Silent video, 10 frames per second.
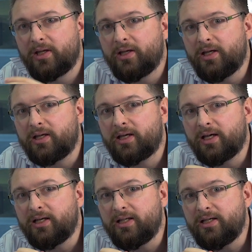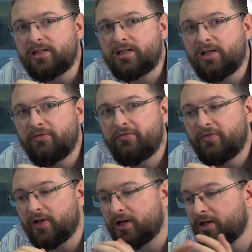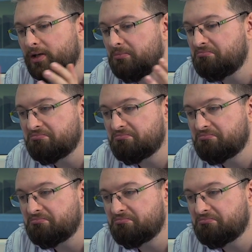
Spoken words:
It can easily fill